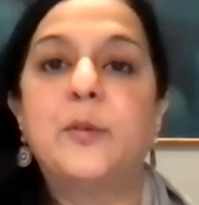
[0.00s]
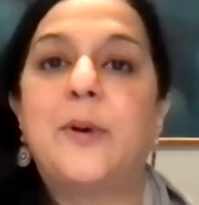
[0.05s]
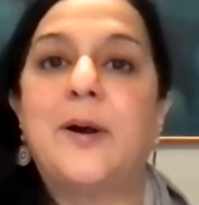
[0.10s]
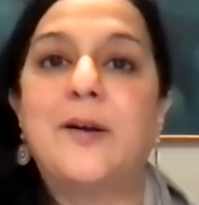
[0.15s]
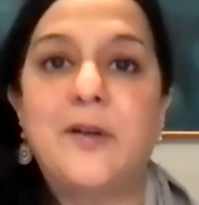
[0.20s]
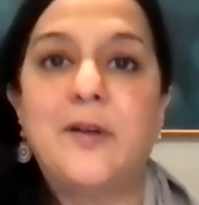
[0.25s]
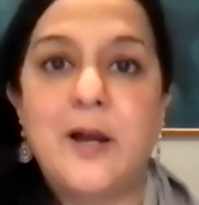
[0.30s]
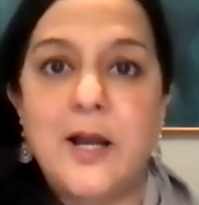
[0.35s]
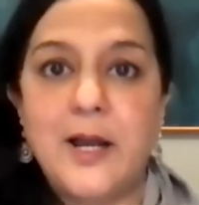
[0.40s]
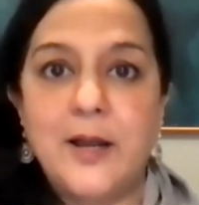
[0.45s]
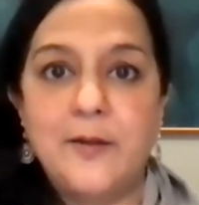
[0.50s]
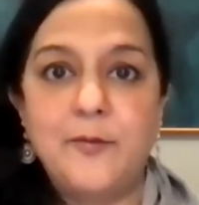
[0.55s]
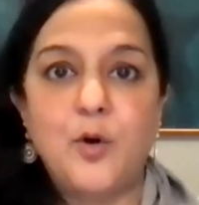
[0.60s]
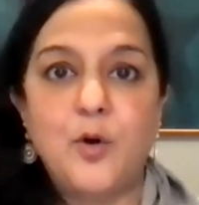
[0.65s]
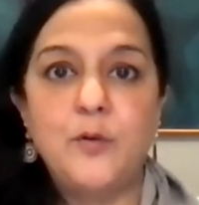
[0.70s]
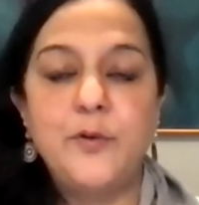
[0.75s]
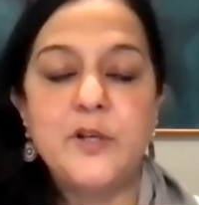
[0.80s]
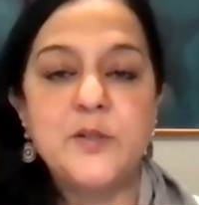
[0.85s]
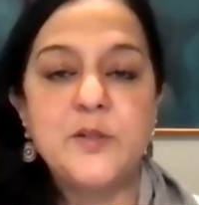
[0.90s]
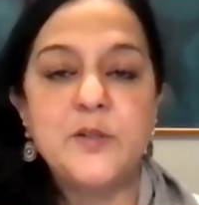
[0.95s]
Bawa, I've
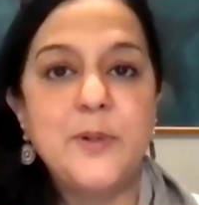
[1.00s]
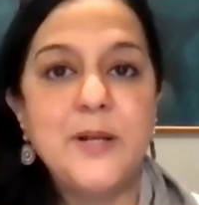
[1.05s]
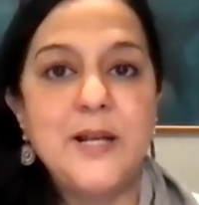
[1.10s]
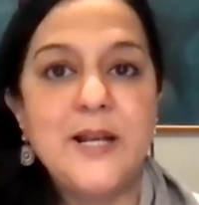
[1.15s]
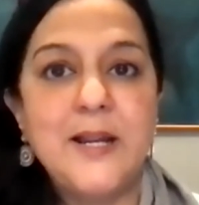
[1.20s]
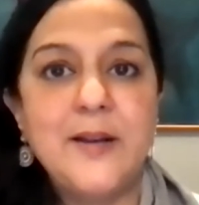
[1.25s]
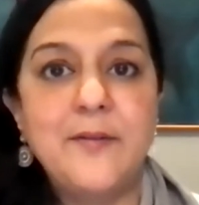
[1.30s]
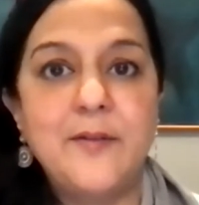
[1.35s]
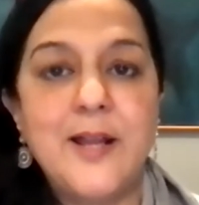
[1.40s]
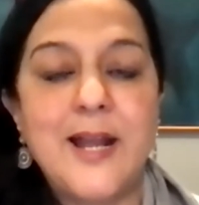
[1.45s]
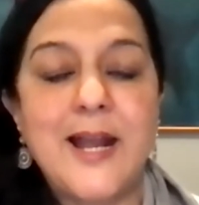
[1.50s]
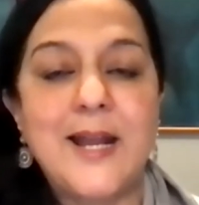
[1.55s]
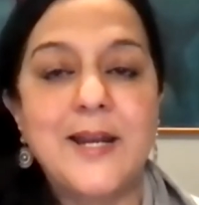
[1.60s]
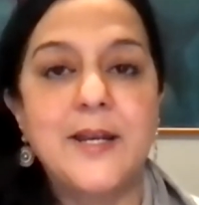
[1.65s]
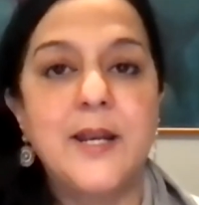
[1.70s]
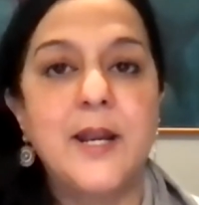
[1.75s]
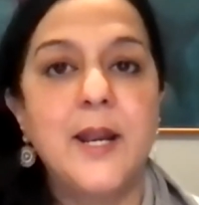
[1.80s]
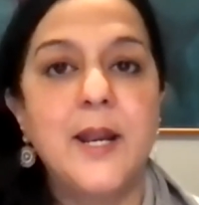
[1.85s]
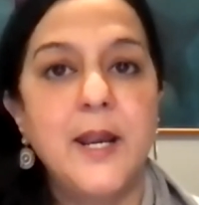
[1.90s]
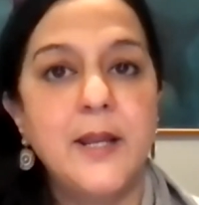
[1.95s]
always believed that
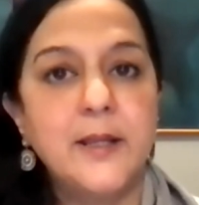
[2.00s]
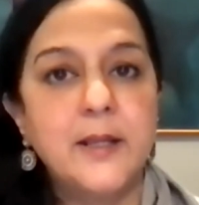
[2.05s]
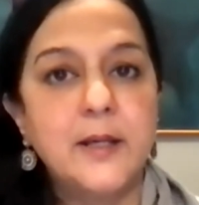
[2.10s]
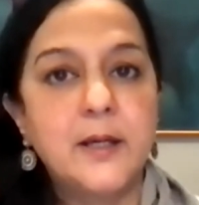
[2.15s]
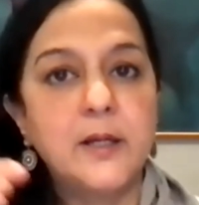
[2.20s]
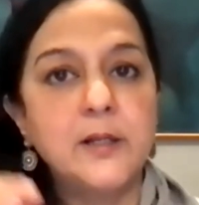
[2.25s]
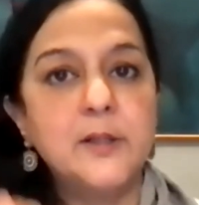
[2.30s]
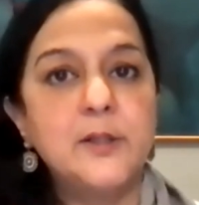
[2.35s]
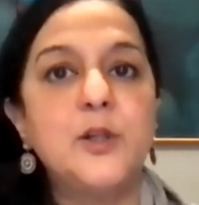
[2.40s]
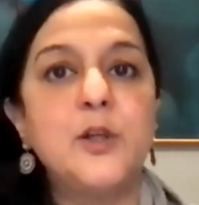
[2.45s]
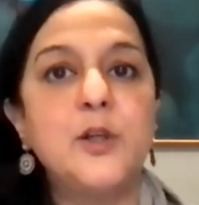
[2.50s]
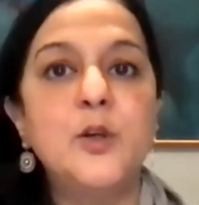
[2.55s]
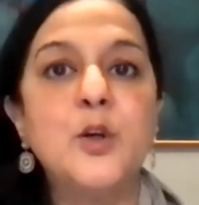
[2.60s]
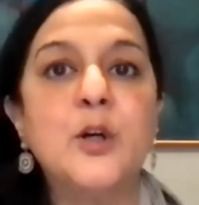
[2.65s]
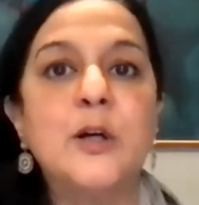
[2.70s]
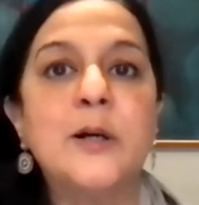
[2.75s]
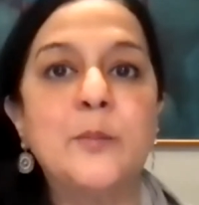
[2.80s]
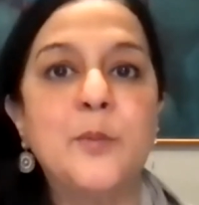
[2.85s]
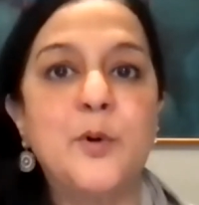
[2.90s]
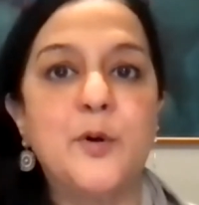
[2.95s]
in the
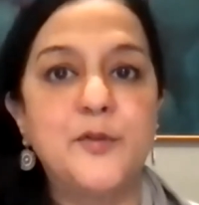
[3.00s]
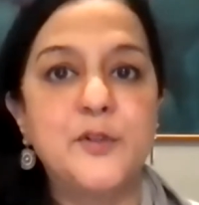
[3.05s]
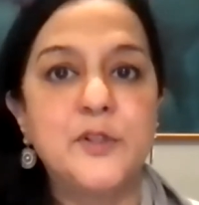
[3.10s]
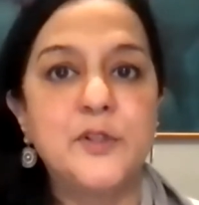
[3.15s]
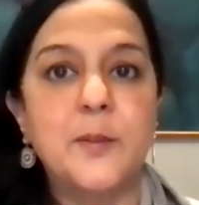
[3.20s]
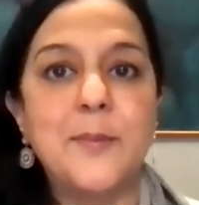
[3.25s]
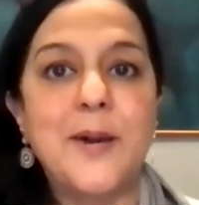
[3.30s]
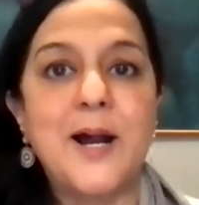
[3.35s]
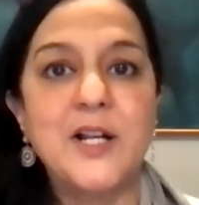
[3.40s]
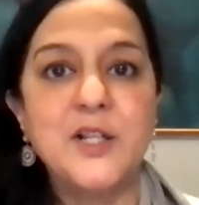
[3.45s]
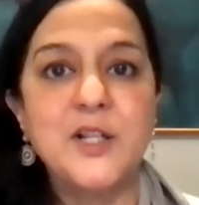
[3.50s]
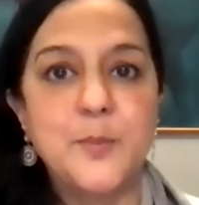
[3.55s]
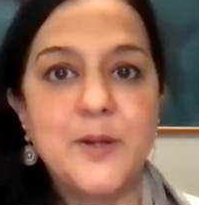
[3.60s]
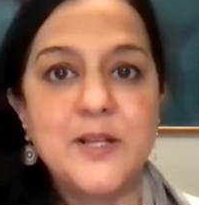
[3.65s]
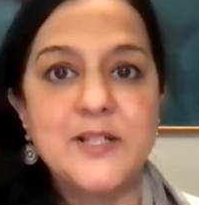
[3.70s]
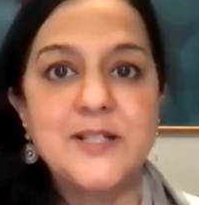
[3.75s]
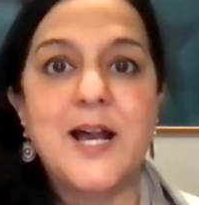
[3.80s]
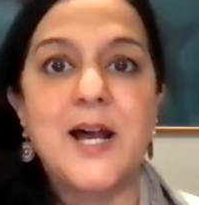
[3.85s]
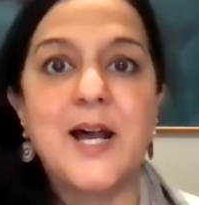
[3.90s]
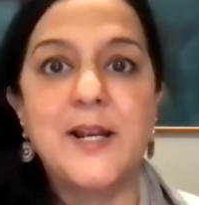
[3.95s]
continuum of Samaj,
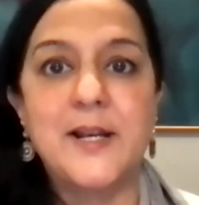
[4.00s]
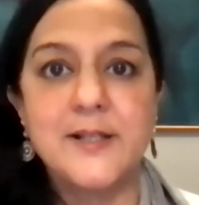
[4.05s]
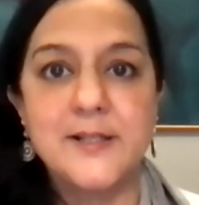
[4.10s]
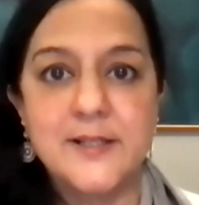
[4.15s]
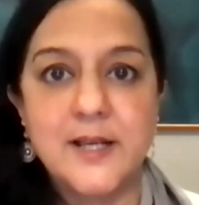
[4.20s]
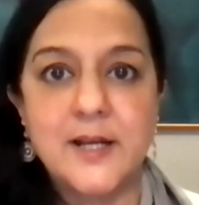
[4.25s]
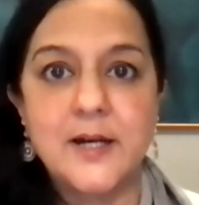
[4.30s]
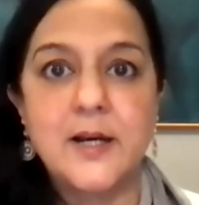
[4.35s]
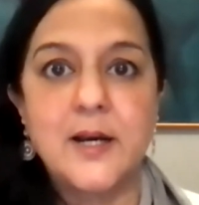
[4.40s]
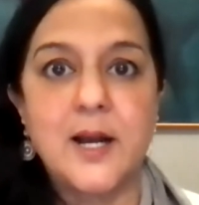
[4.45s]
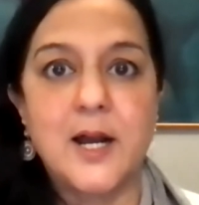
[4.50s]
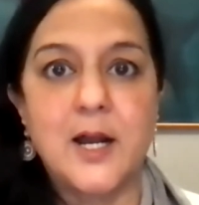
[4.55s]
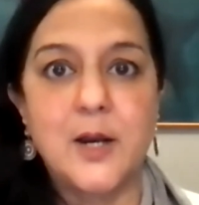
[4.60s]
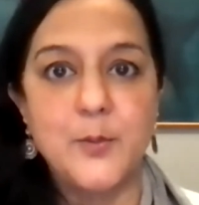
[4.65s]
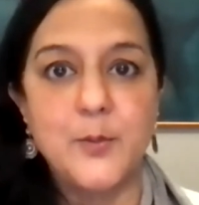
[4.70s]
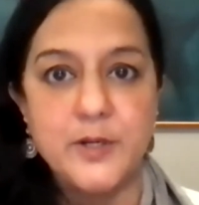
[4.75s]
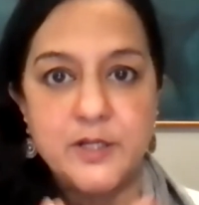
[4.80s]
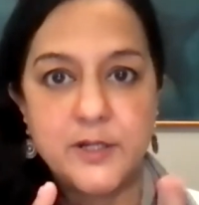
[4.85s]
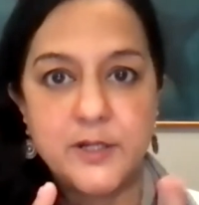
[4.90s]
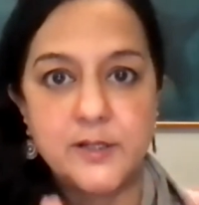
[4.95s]
Bazaar, and
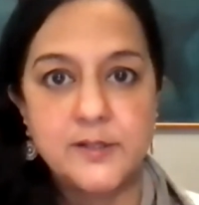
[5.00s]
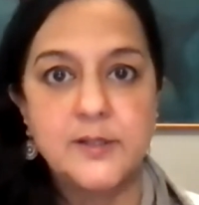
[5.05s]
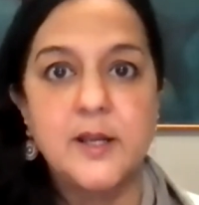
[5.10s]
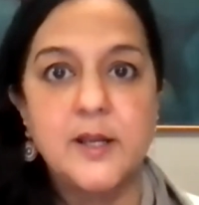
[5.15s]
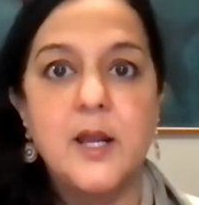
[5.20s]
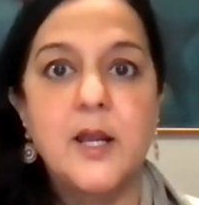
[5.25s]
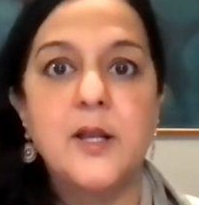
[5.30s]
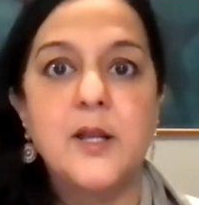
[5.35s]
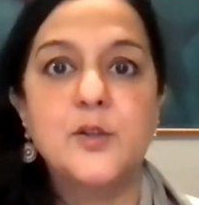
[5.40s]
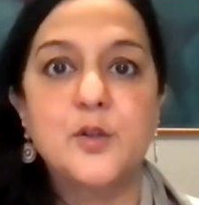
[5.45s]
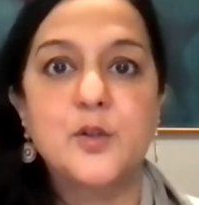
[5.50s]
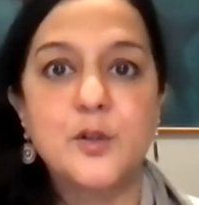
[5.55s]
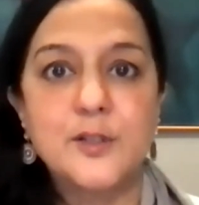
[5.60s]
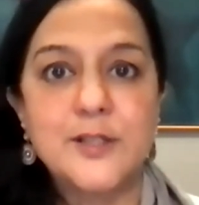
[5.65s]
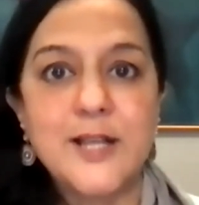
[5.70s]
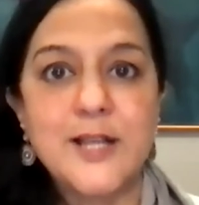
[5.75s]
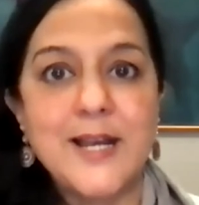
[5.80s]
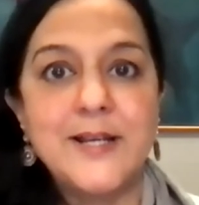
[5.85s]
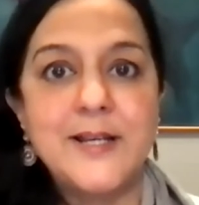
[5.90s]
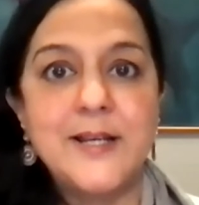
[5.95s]
Sarkar, which is
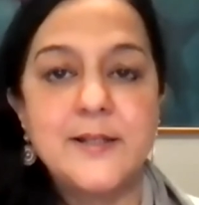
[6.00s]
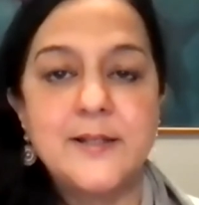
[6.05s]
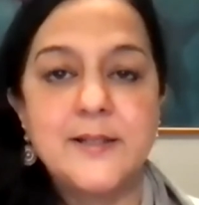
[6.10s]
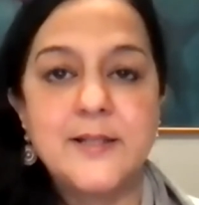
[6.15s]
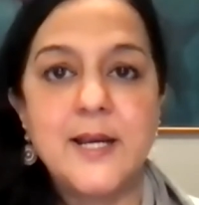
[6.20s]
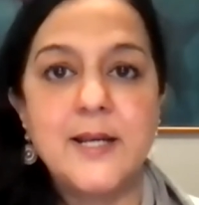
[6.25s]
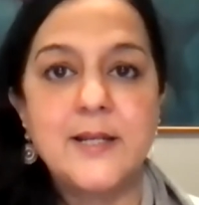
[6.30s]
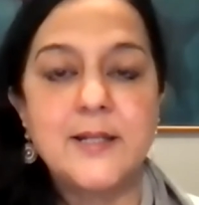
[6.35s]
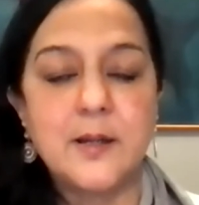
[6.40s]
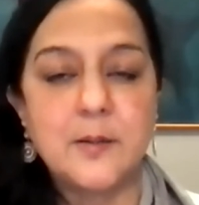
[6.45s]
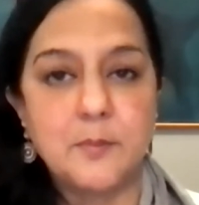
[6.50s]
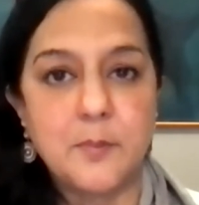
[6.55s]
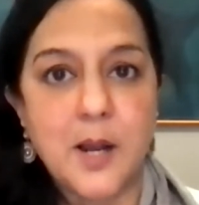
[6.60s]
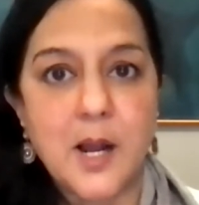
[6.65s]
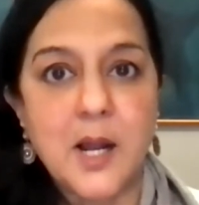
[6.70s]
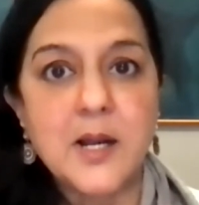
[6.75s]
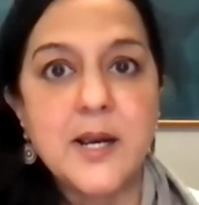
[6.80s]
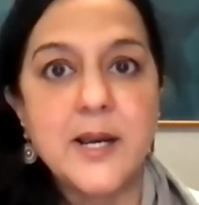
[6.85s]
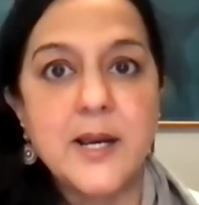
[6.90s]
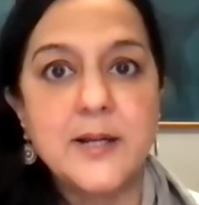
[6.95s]
society, state, and
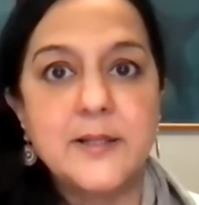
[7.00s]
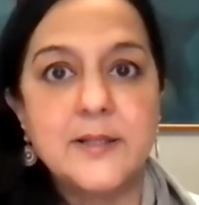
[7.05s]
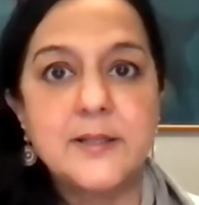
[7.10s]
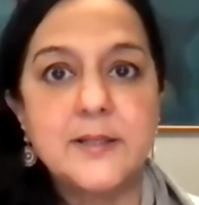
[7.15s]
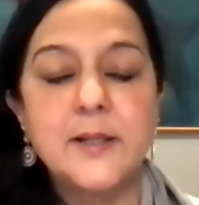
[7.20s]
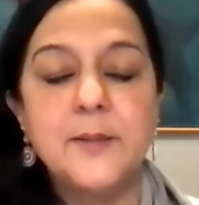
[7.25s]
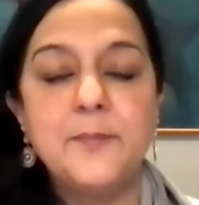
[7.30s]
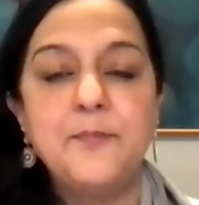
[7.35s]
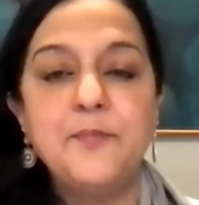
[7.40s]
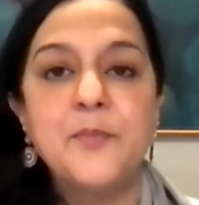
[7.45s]
markets,